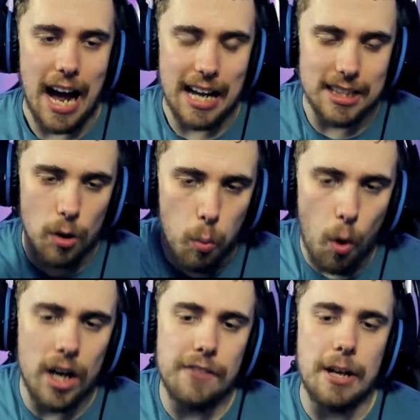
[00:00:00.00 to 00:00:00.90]
And
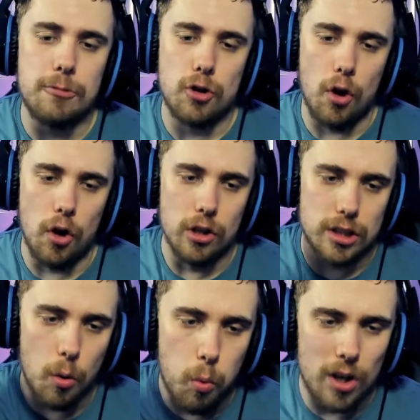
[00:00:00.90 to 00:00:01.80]
one of them draws
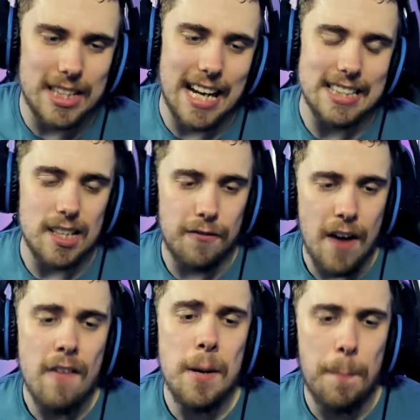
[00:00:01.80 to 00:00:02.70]
was against a
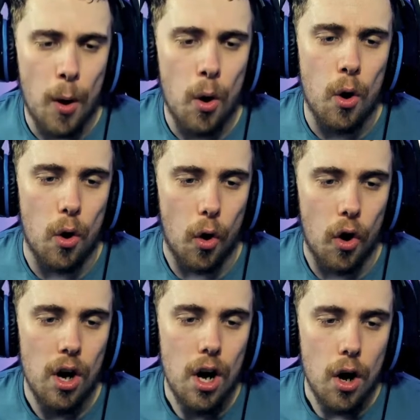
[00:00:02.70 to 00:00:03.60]
very
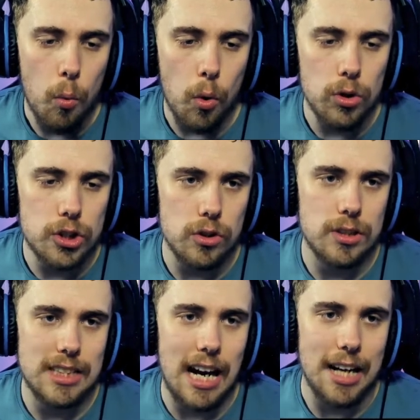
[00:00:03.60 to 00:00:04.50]
poor Walsall
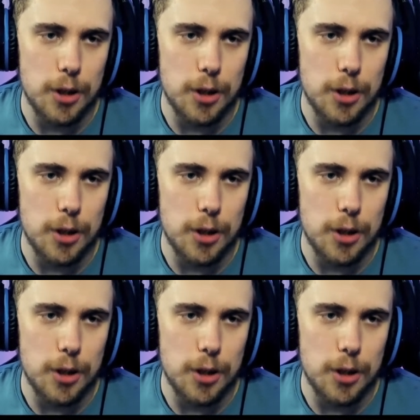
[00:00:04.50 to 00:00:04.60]
side,